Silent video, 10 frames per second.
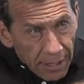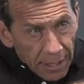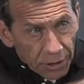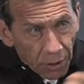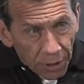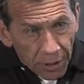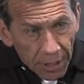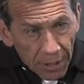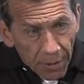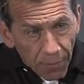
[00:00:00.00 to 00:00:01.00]
so that
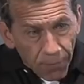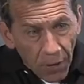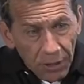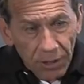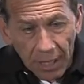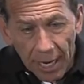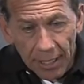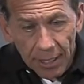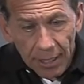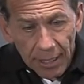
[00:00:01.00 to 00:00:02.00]
the front sight